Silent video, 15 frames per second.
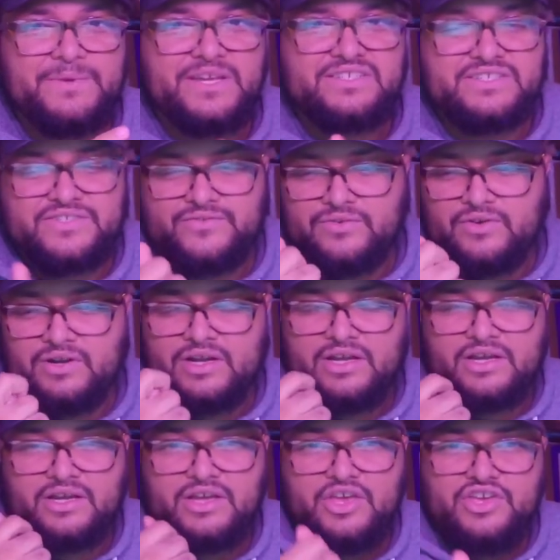pictures for
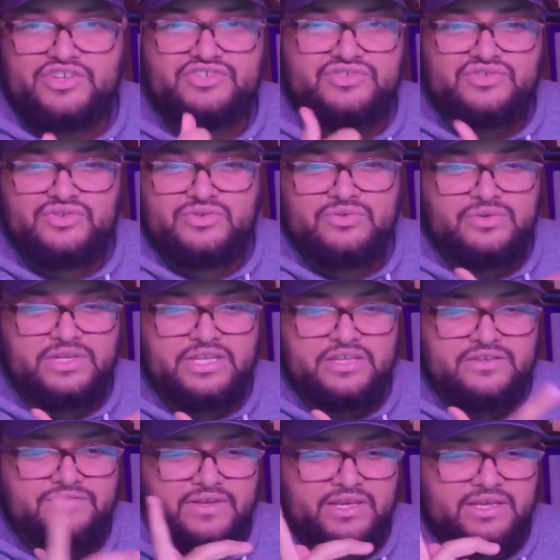uh, Chuu,
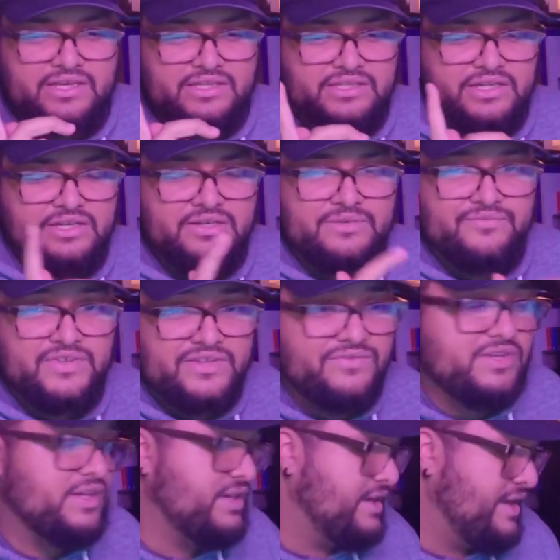Yves, and um,
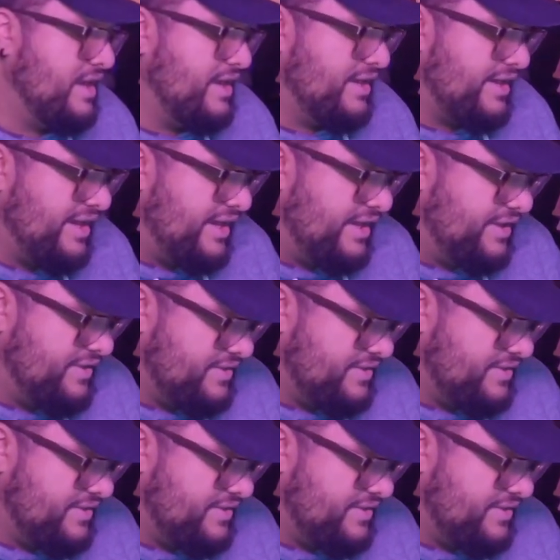Vivi, and